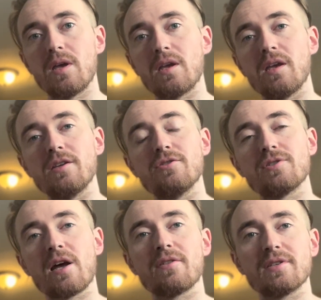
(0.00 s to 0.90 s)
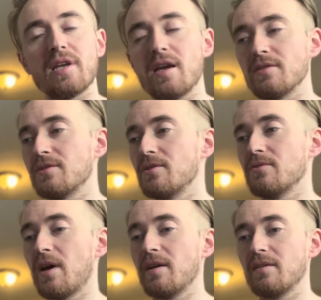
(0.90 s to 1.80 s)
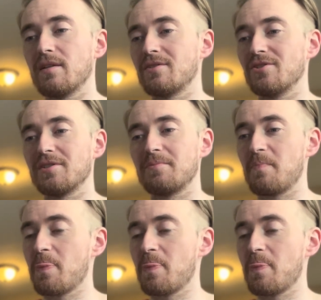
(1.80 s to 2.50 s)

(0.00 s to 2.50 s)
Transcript: get use out of this hand soon. I just,